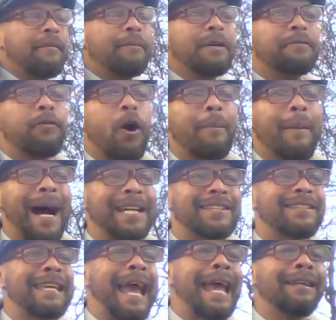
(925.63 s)
me for my
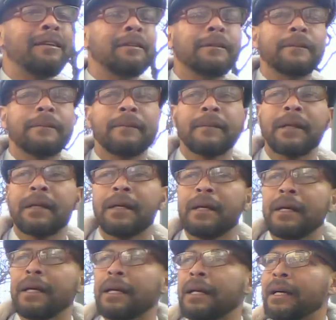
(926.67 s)
sin.
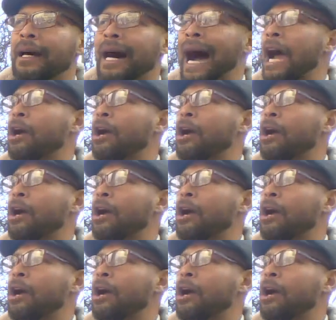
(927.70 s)
I